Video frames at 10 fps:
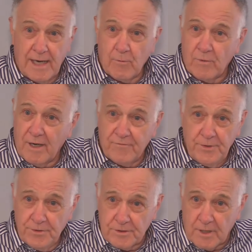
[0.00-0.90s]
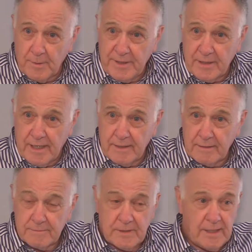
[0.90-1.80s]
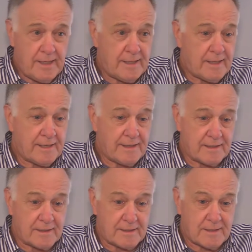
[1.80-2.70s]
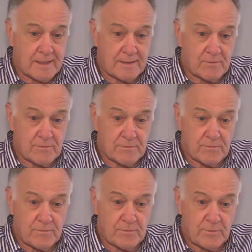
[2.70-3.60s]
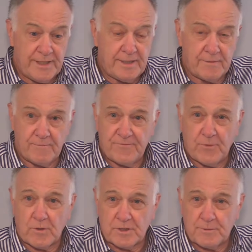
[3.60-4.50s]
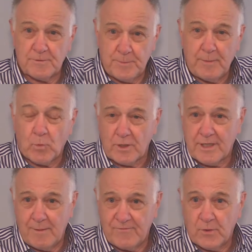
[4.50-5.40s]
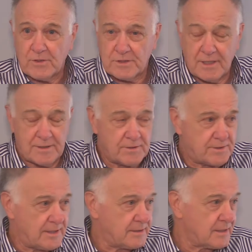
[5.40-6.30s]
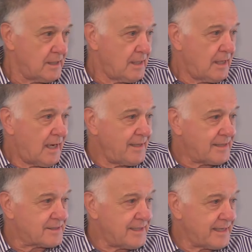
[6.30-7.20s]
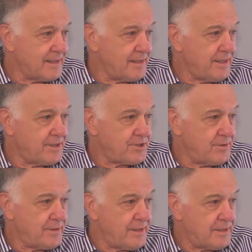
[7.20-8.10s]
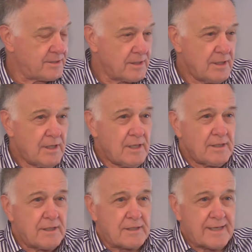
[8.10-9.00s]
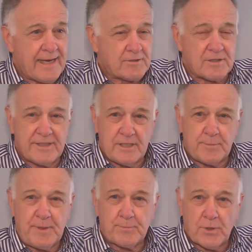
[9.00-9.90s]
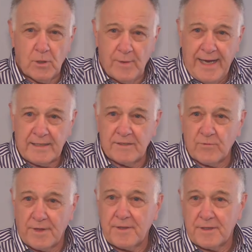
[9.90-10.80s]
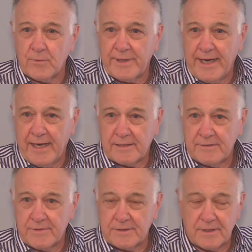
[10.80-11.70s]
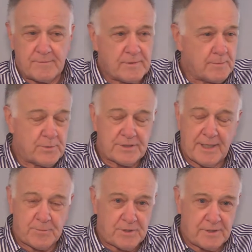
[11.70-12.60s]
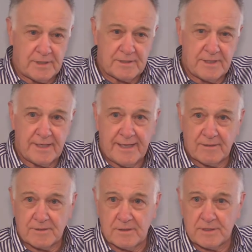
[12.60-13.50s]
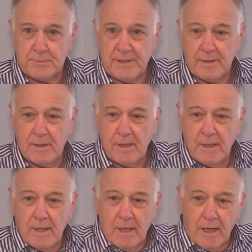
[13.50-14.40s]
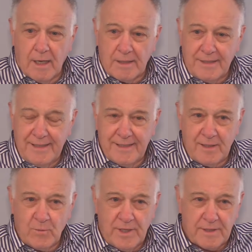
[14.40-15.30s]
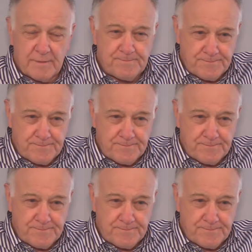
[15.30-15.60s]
what our future is going to be like. And I think that we need to spend more time focused on those things. I think a second issue is that the council needs to be proactive rather than reactive. There's a perception that City Council has been dealing with